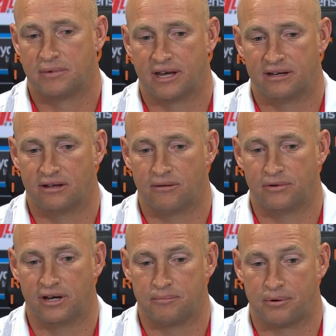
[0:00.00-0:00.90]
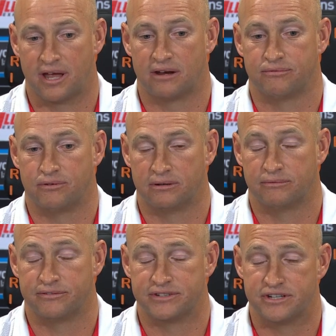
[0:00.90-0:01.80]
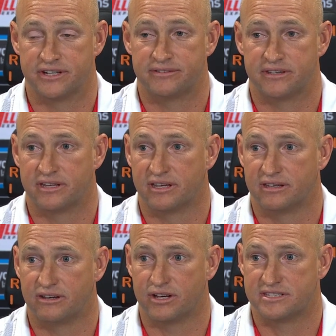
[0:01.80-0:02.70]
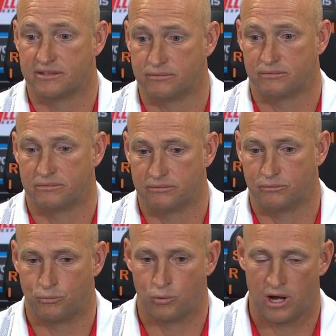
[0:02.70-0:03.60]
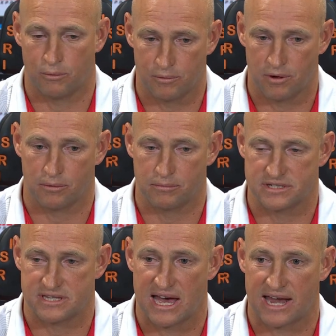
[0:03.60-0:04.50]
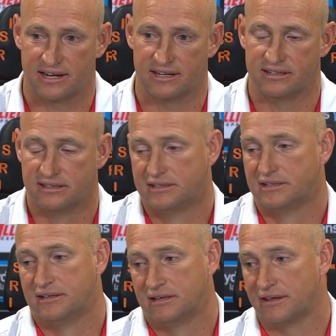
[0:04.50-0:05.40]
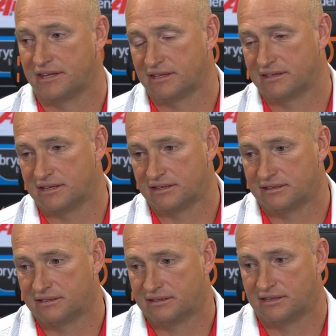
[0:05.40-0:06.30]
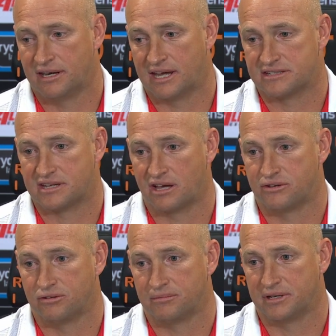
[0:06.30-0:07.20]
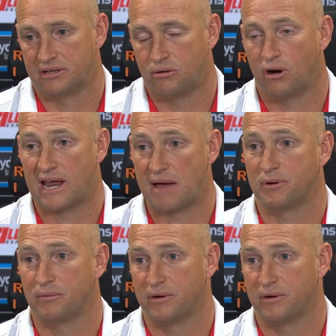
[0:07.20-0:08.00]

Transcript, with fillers: But I'm really proud of what we've achieved at the Knights and where we were when we started. And I think the, the next coach will be quite happy